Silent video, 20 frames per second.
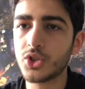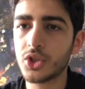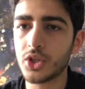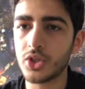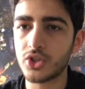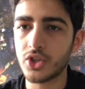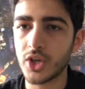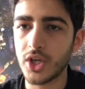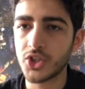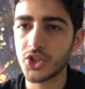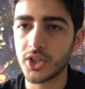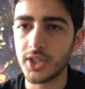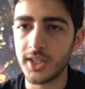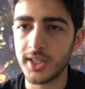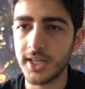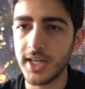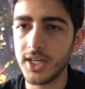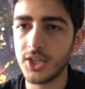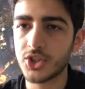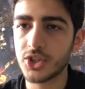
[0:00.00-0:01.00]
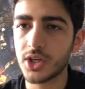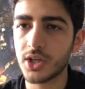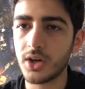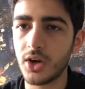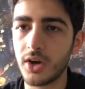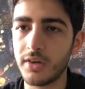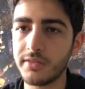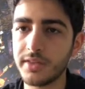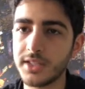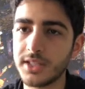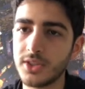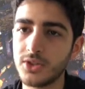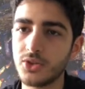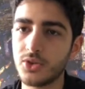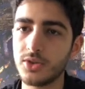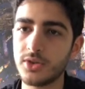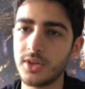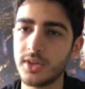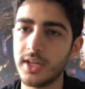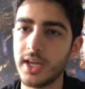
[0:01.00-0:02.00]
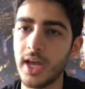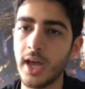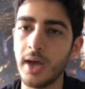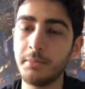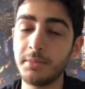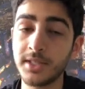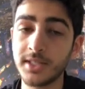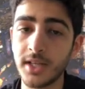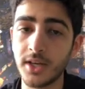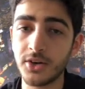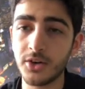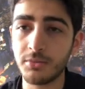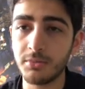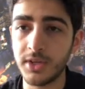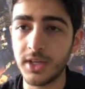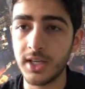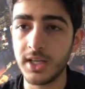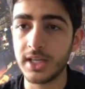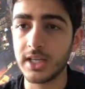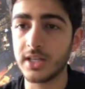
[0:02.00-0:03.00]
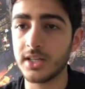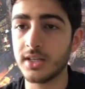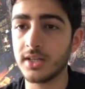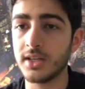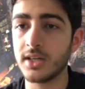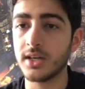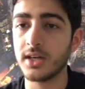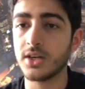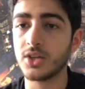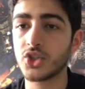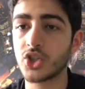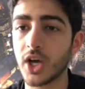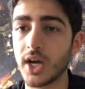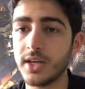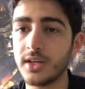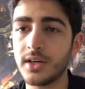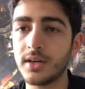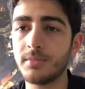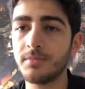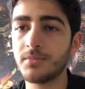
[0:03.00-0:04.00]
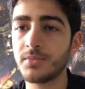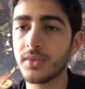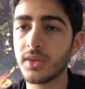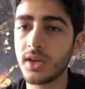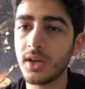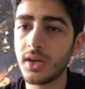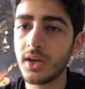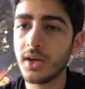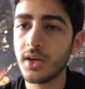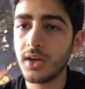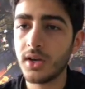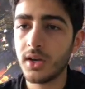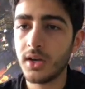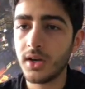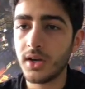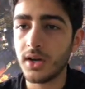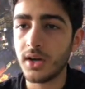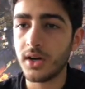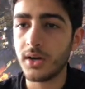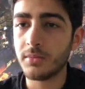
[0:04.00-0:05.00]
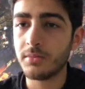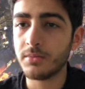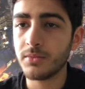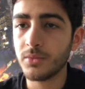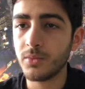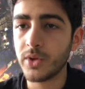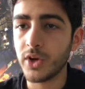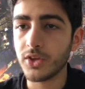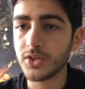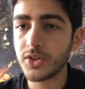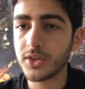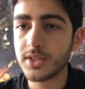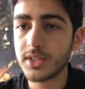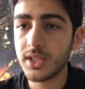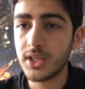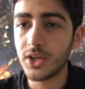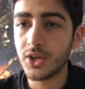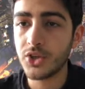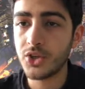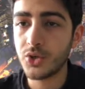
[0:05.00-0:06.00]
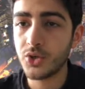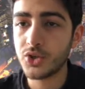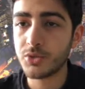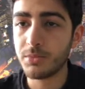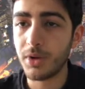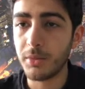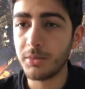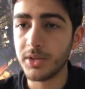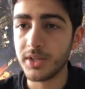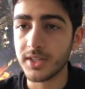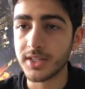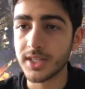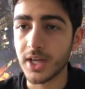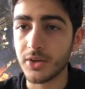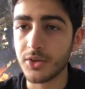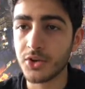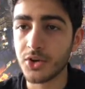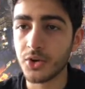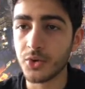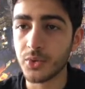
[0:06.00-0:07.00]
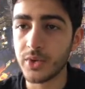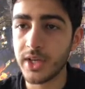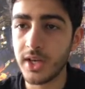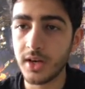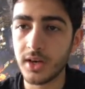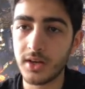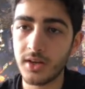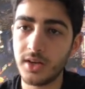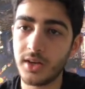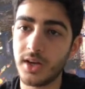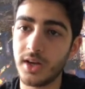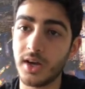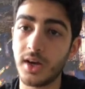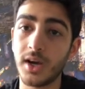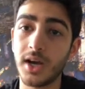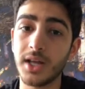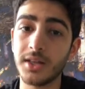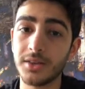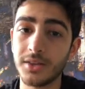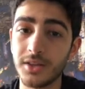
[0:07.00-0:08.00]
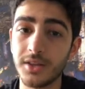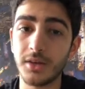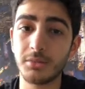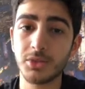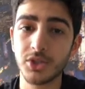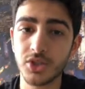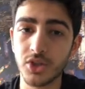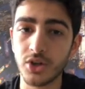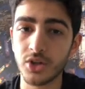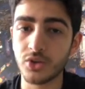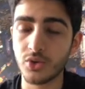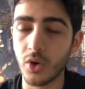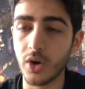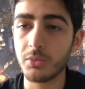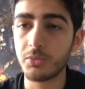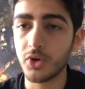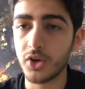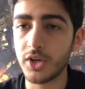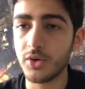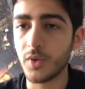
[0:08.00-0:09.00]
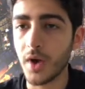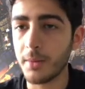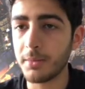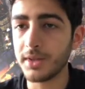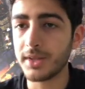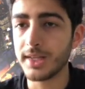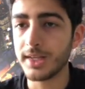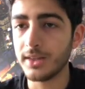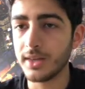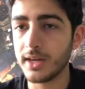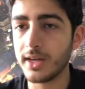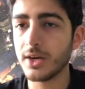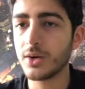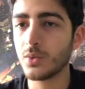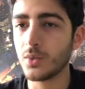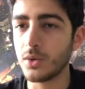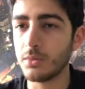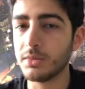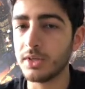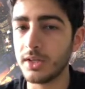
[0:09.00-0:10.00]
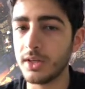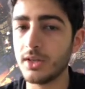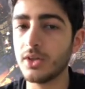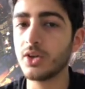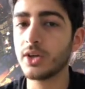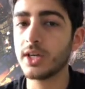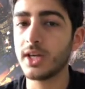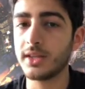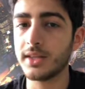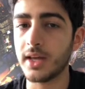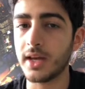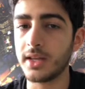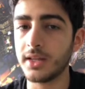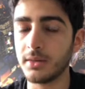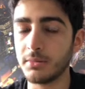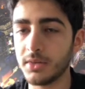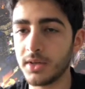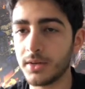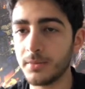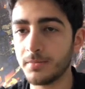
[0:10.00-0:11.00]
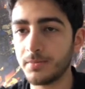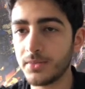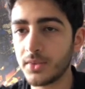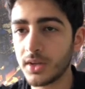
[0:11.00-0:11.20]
congestion in Asia, obviously due to the epicenter being in China. We also see a huge bubble in South Korea, and the numbers are growing pretty rapidly there. We'll be looking at that in a bit.